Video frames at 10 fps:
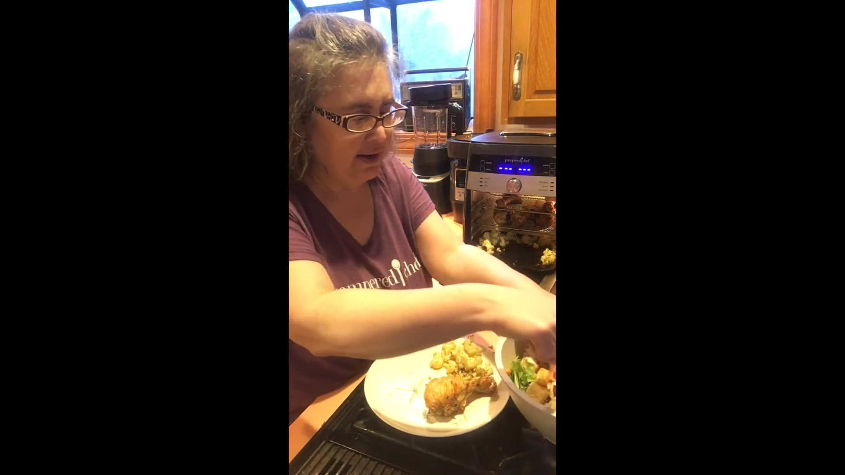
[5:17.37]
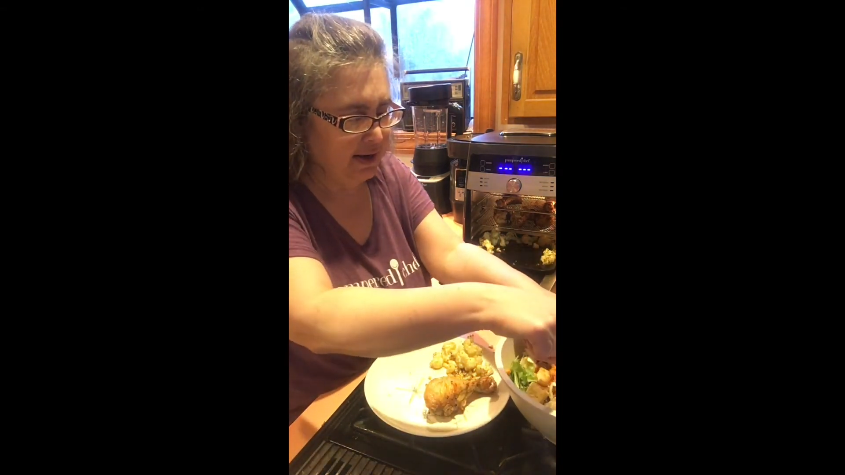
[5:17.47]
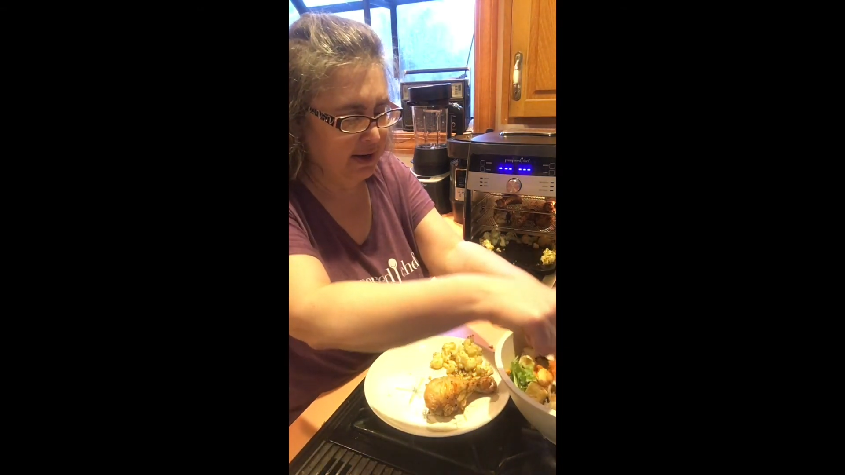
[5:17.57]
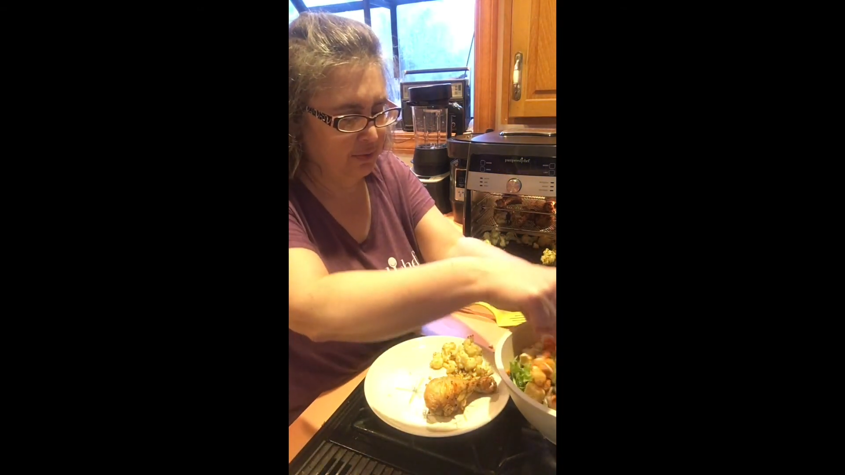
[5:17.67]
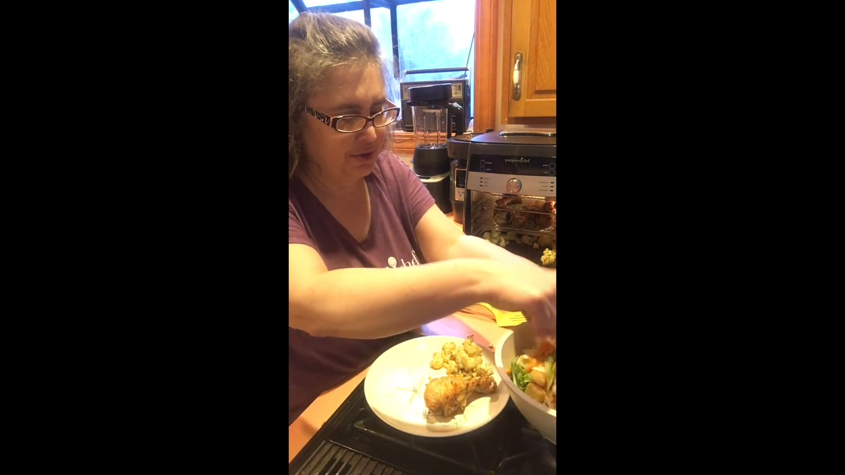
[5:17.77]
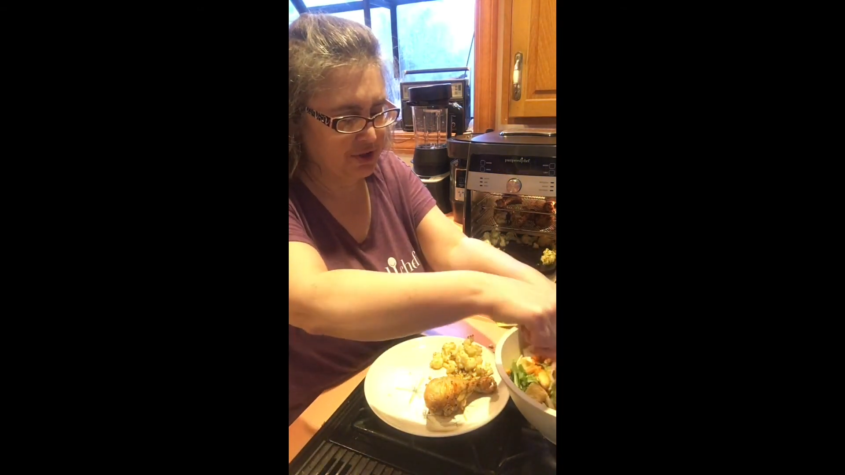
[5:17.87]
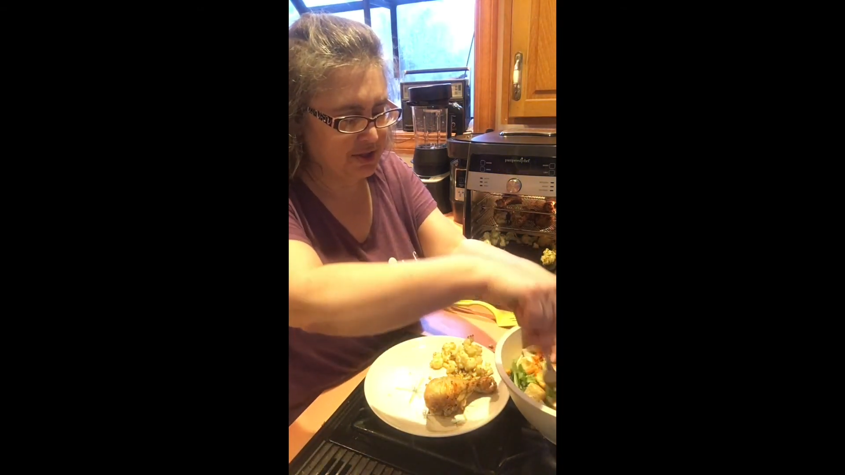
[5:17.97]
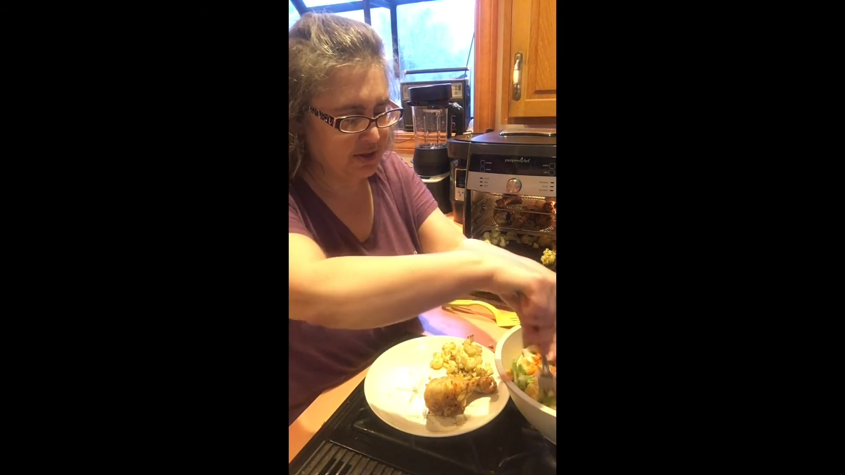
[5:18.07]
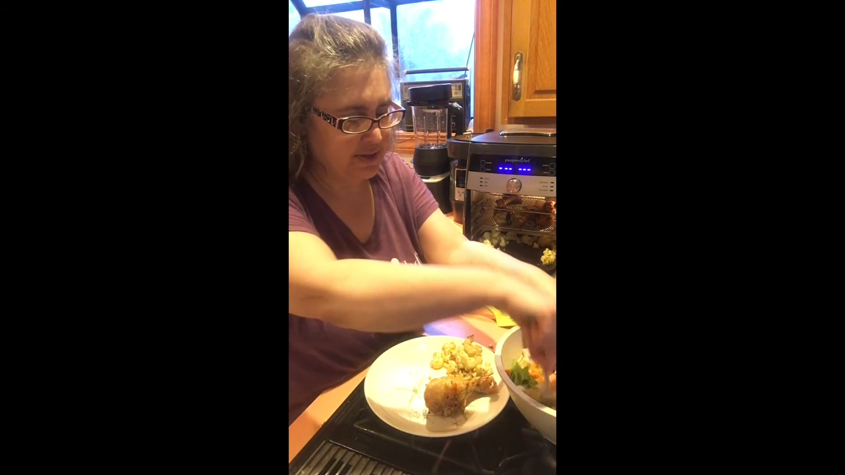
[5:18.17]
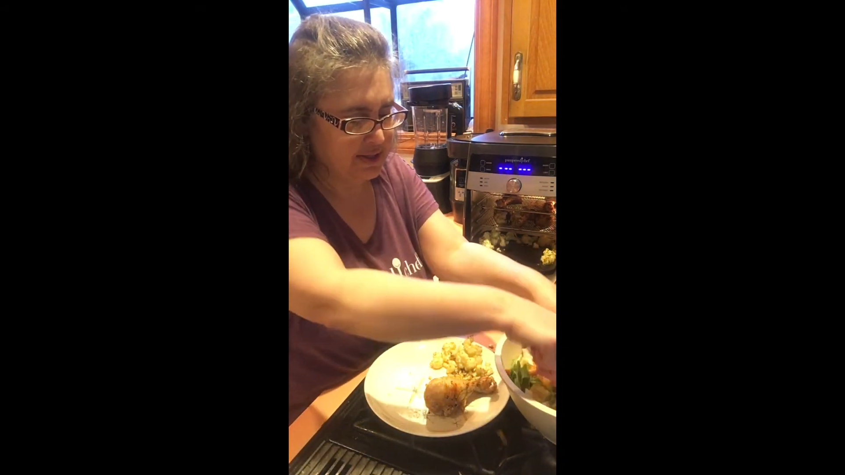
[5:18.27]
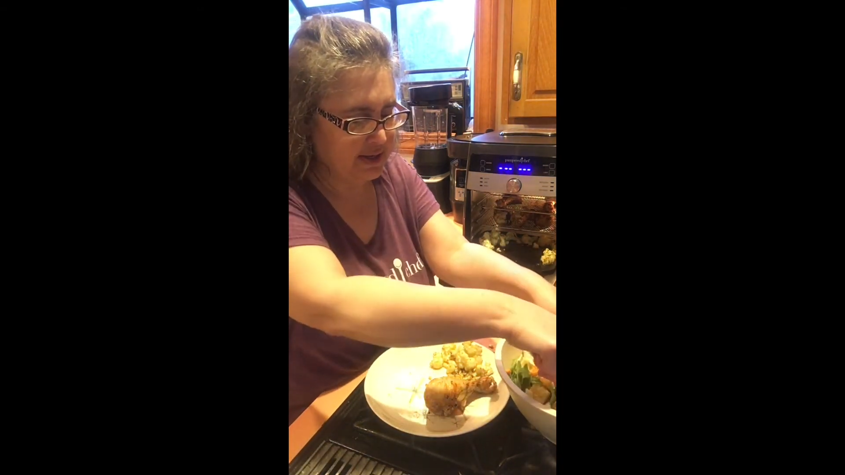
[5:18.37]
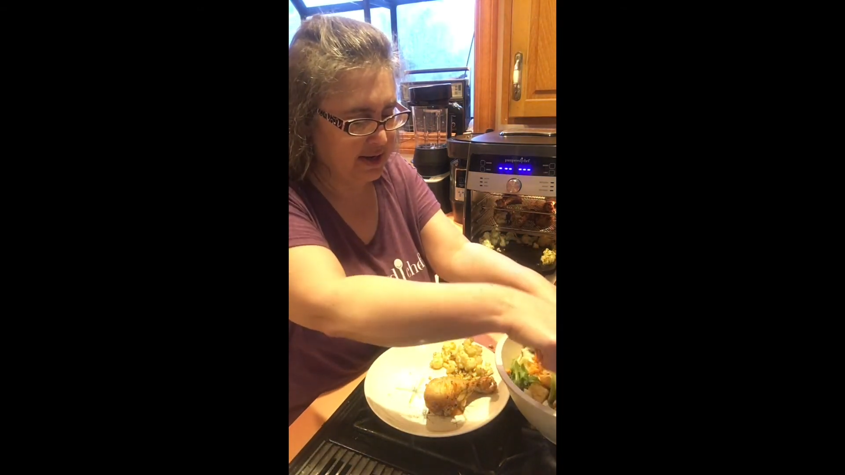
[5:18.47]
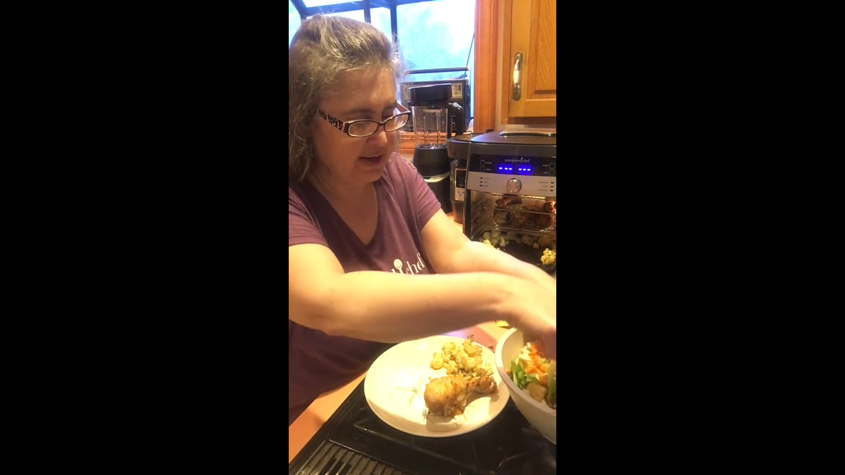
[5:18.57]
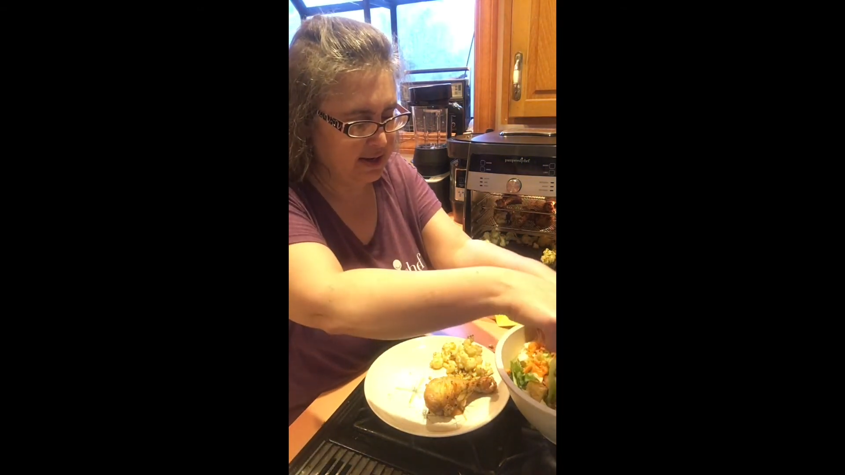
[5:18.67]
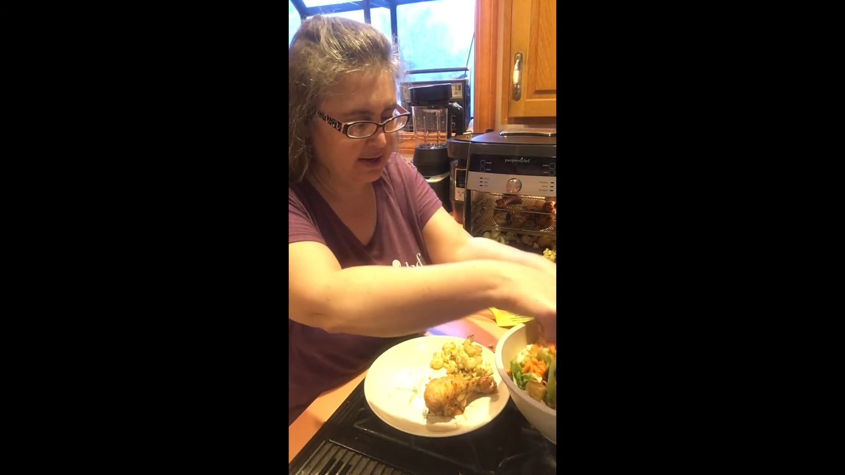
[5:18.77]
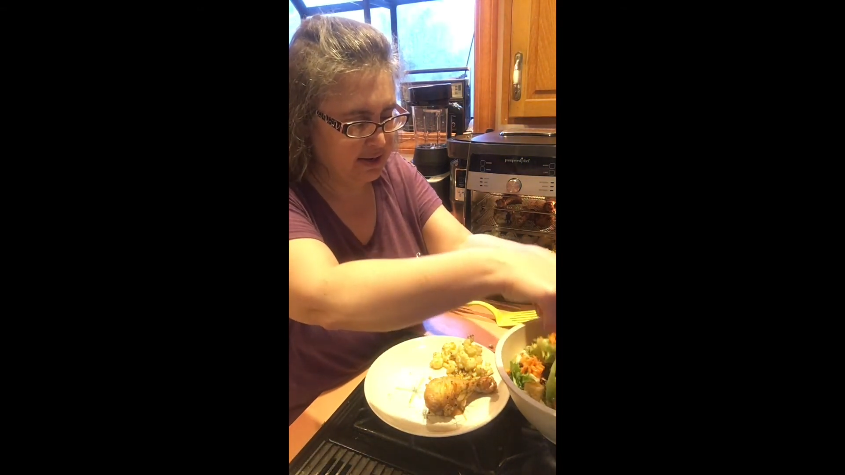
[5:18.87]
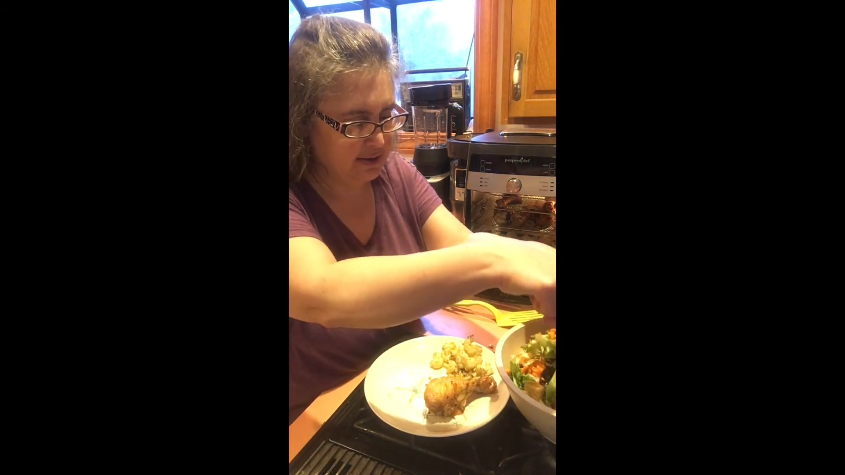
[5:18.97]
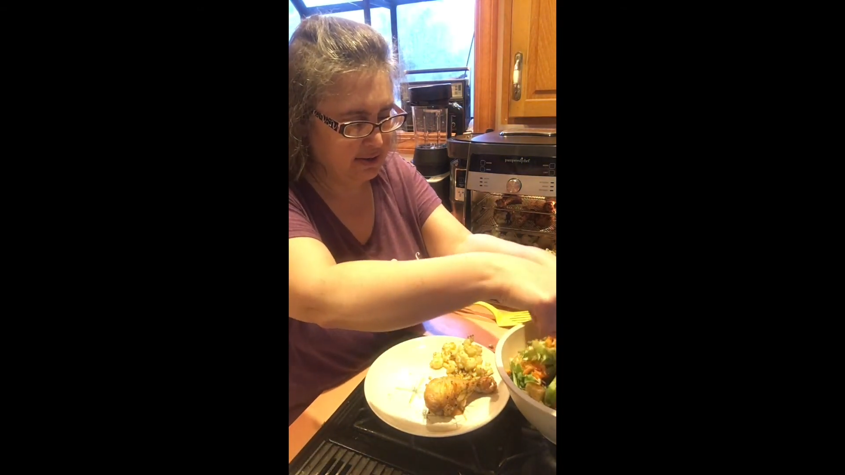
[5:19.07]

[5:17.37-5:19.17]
And we're just going to add